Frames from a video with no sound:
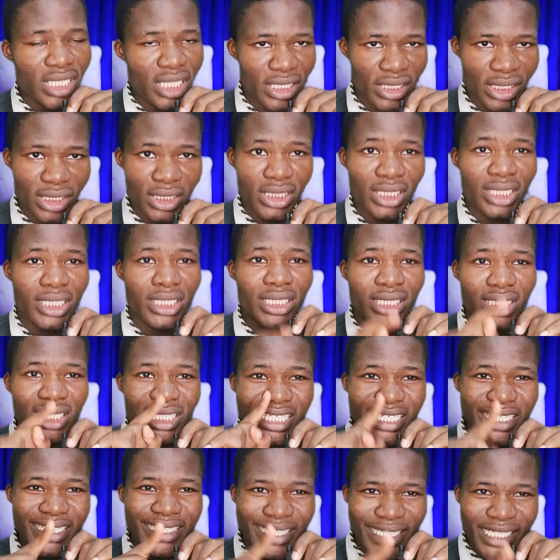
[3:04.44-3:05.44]
hears it.
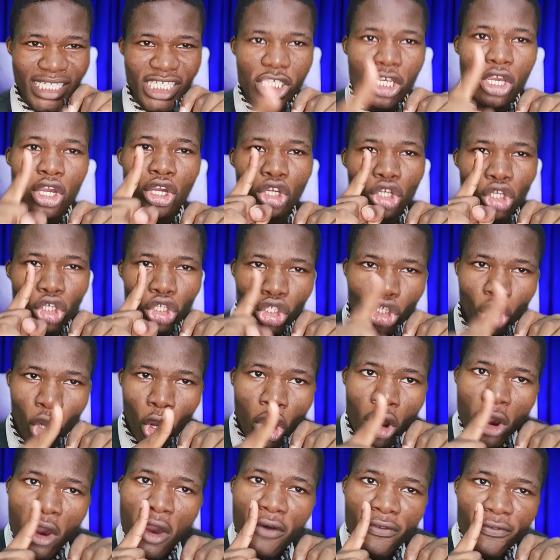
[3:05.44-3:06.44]
It is
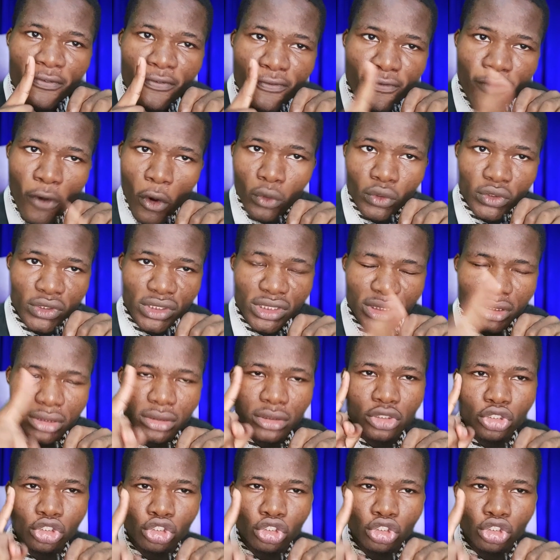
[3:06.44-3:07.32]
your fault,